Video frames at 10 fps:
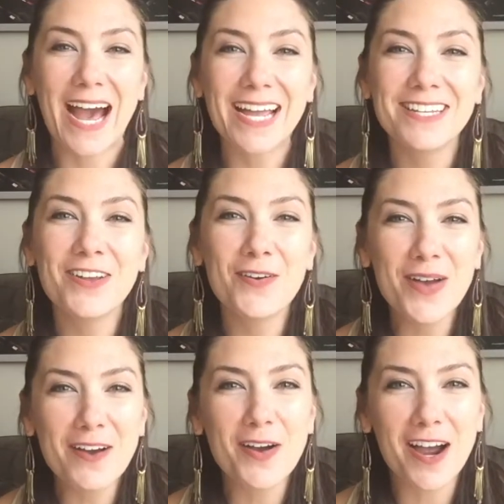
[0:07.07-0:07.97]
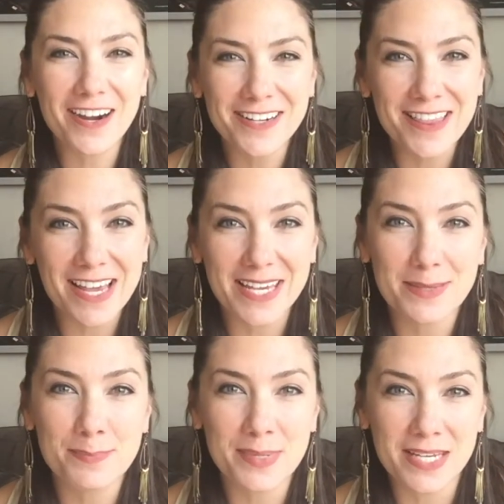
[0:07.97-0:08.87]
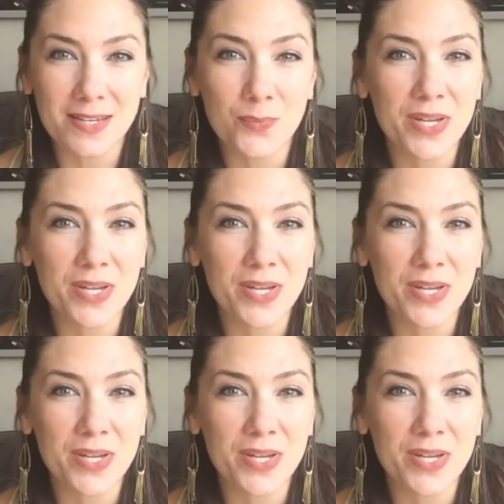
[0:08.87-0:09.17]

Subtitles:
I know how hard that can be